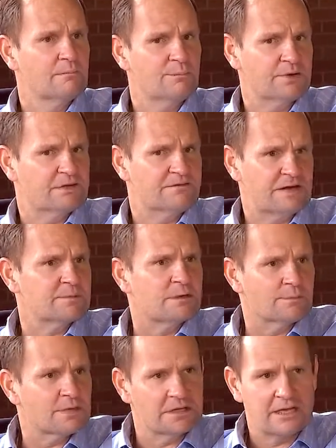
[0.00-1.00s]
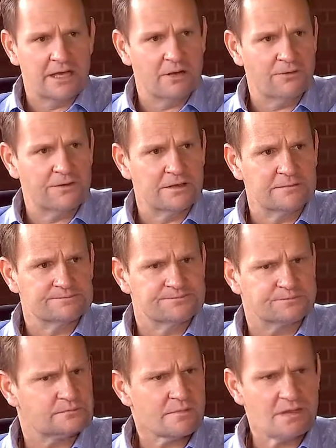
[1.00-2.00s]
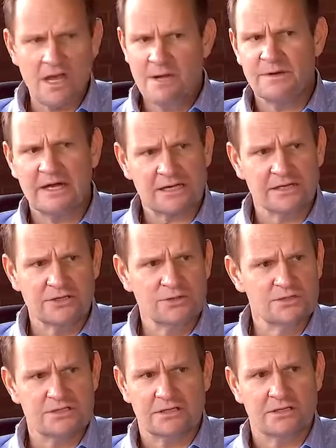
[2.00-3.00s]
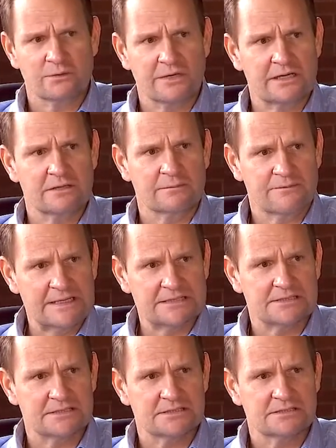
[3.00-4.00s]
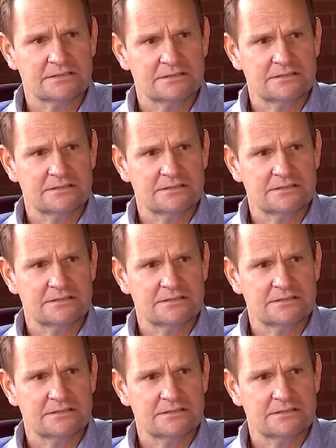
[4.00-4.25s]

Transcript: But if I'm completely healthy, I'm not going to use it on a regular basis.